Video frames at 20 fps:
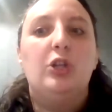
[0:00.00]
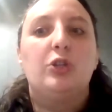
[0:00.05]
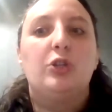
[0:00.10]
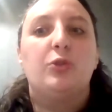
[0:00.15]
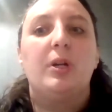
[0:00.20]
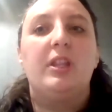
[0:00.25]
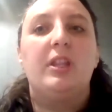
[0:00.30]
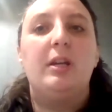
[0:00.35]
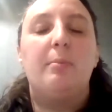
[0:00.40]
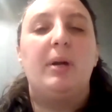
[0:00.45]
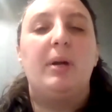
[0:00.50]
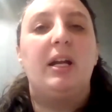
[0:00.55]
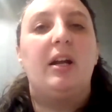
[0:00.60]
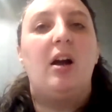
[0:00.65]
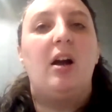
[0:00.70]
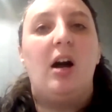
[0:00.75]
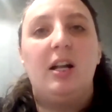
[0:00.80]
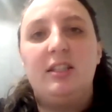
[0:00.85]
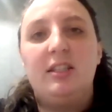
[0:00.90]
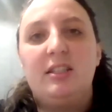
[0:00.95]
So I think by
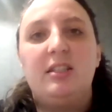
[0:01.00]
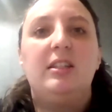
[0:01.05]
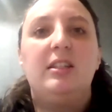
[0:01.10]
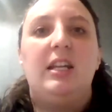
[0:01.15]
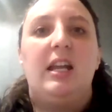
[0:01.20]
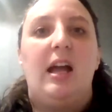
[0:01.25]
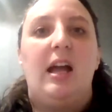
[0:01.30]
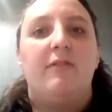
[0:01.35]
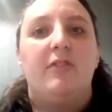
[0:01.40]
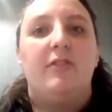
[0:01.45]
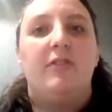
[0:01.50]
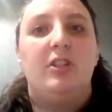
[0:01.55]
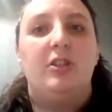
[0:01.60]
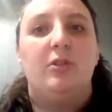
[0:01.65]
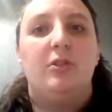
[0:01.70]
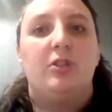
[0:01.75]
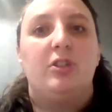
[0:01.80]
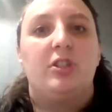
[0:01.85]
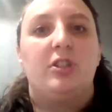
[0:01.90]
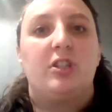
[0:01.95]
constantly having
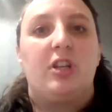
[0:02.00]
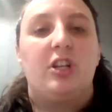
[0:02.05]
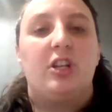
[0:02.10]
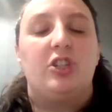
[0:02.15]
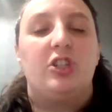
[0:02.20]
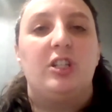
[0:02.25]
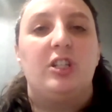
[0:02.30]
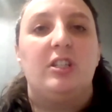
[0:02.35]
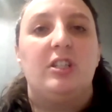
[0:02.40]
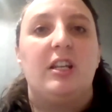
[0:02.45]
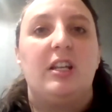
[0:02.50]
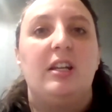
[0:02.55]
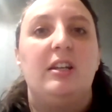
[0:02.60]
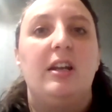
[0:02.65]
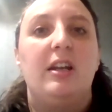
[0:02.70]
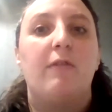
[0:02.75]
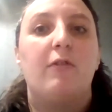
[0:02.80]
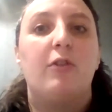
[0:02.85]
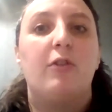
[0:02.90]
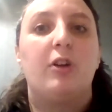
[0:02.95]
those discussions and
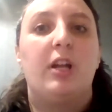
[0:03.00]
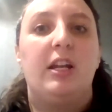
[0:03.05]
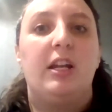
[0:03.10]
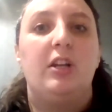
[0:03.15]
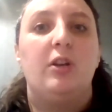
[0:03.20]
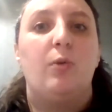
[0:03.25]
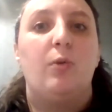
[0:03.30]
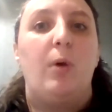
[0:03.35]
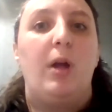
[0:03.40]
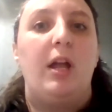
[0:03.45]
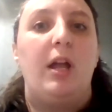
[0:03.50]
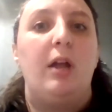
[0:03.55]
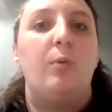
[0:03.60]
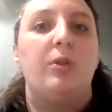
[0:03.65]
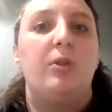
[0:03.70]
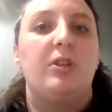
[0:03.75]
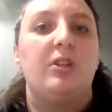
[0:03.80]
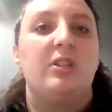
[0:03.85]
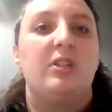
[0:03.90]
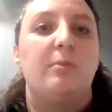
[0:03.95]
never getting away
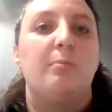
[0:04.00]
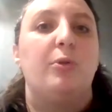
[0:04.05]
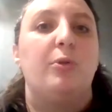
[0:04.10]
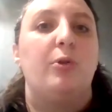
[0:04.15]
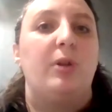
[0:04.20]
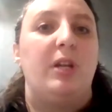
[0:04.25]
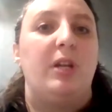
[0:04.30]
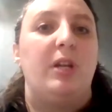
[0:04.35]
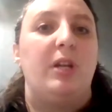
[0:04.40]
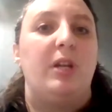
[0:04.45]
with a simple